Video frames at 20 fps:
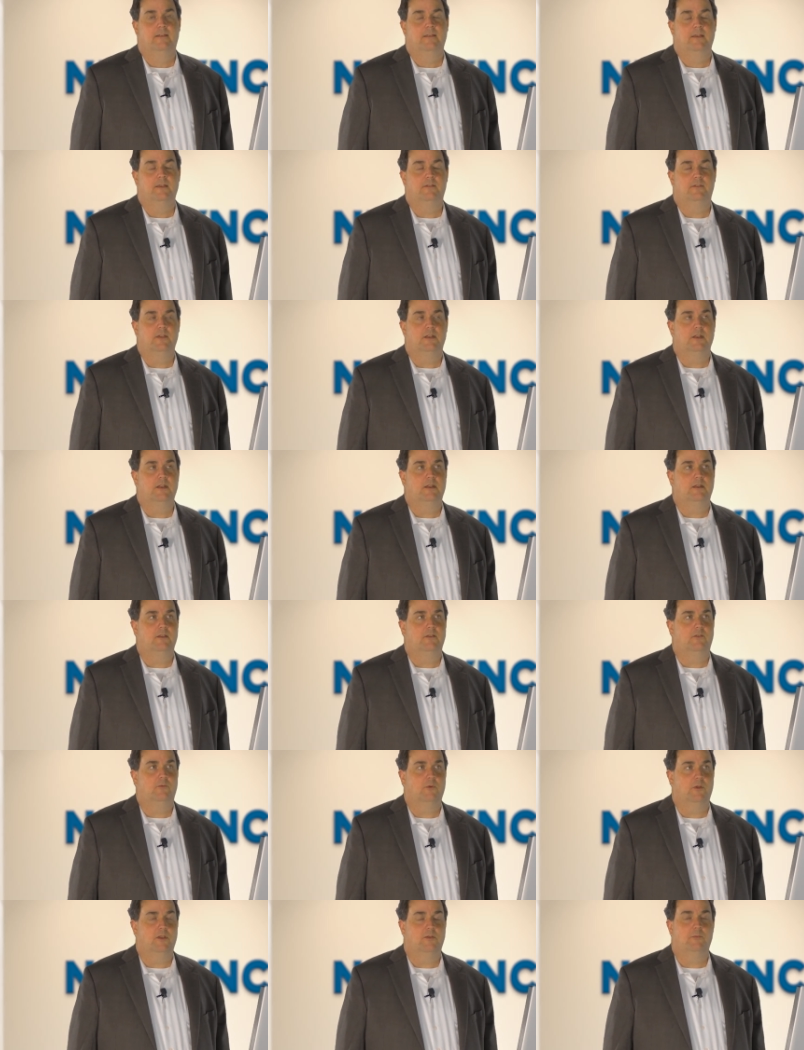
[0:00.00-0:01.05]
is that it
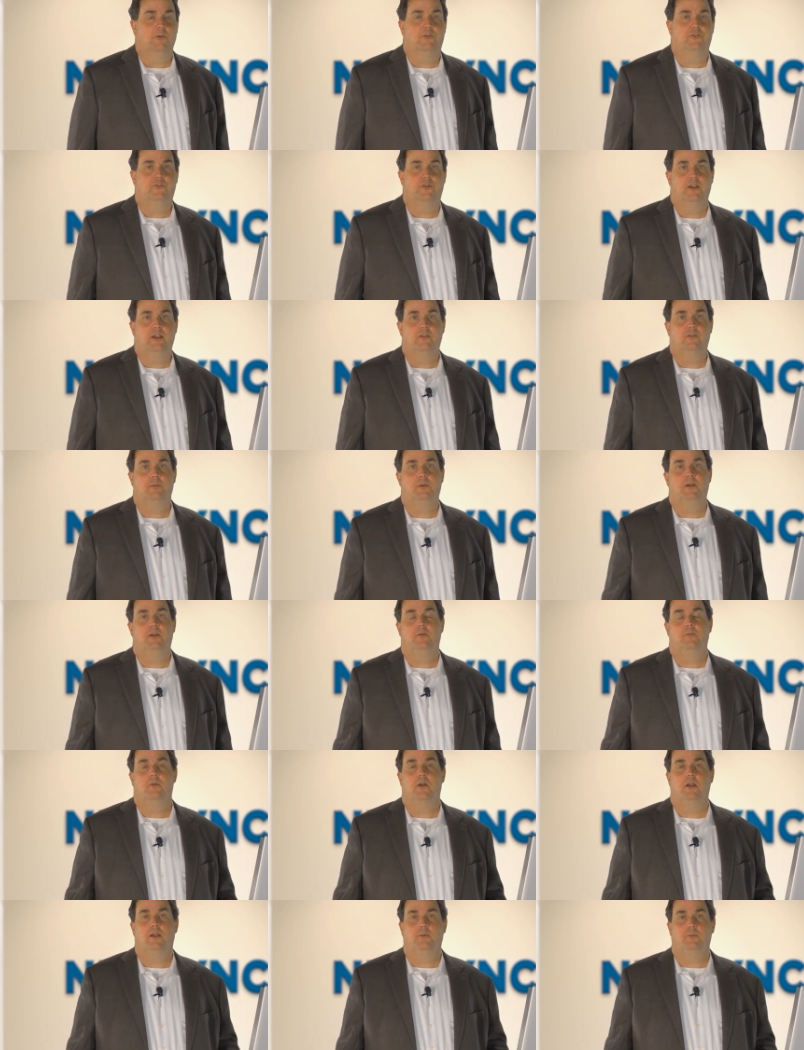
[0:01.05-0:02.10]
is one of the most
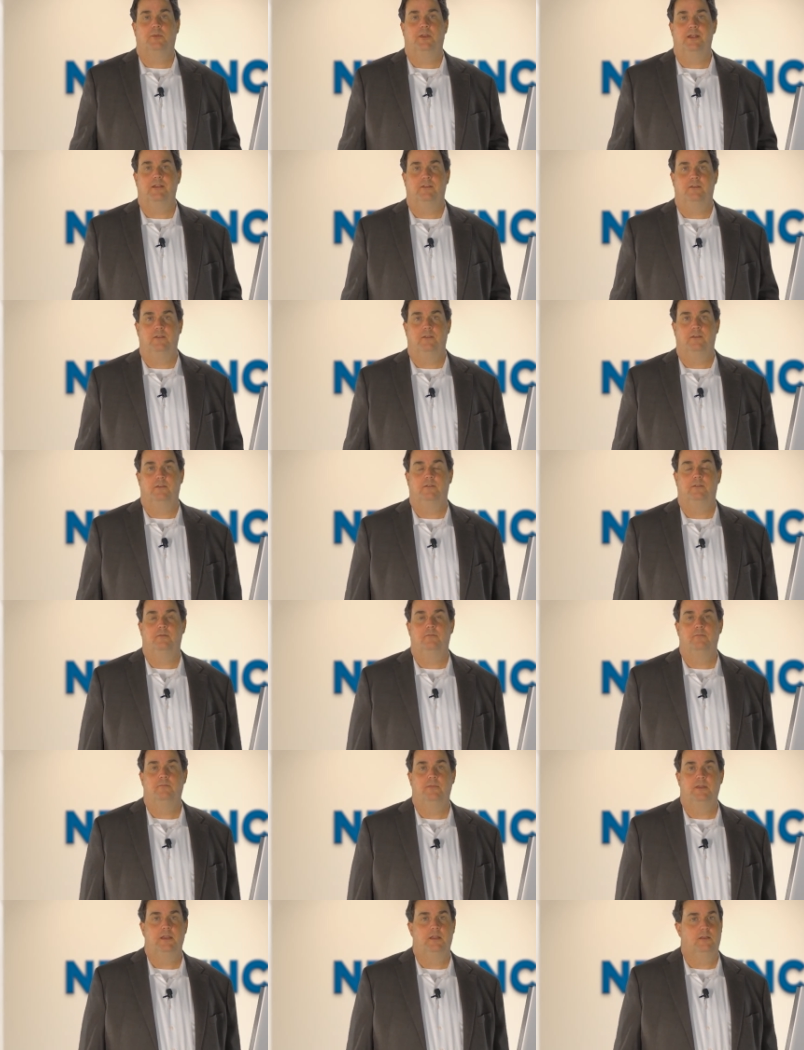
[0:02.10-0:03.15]
transparent marketplaces
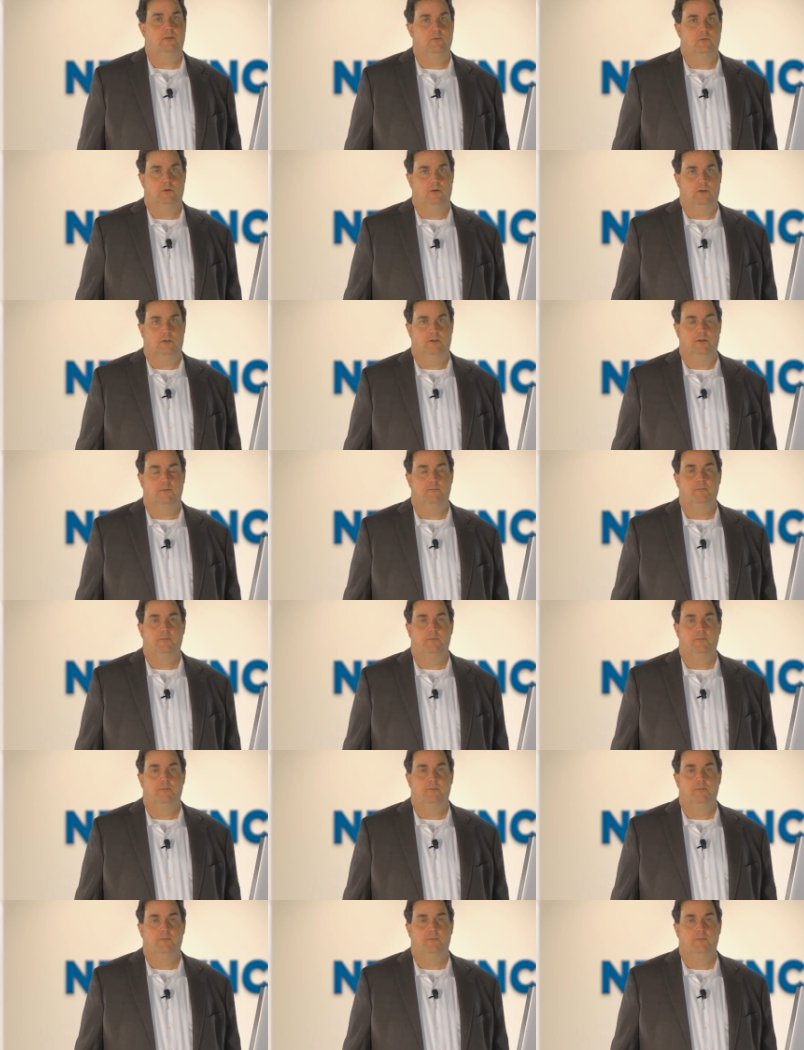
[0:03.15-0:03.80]
in the world.